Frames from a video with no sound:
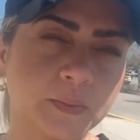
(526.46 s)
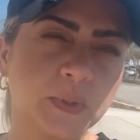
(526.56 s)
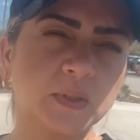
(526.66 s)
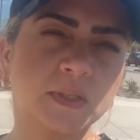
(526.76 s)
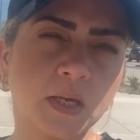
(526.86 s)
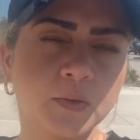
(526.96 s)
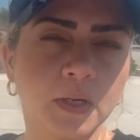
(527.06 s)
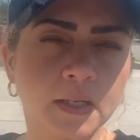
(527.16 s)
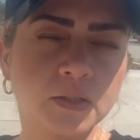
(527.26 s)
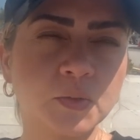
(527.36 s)
because I would
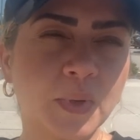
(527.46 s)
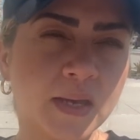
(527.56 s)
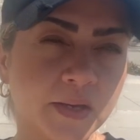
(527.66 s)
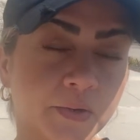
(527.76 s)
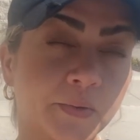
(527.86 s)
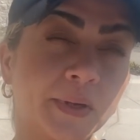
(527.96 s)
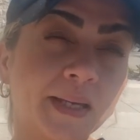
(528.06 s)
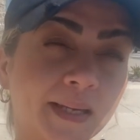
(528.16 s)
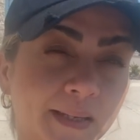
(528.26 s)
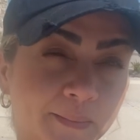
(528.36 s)
like to buy a
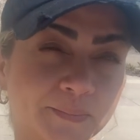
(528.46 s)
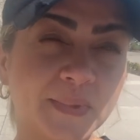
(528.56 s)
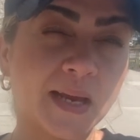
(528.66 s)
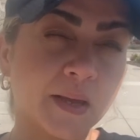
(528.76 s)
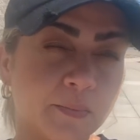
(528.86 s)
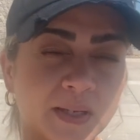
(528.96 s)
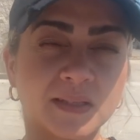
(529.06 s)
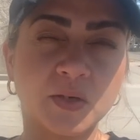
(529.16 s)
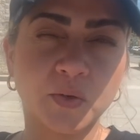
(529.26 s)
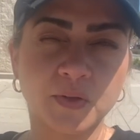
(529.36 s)
cream that I bought
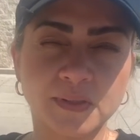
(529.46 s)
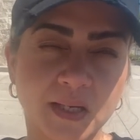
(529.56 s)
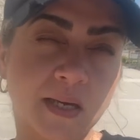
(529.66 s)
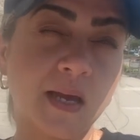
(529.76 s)
the other day.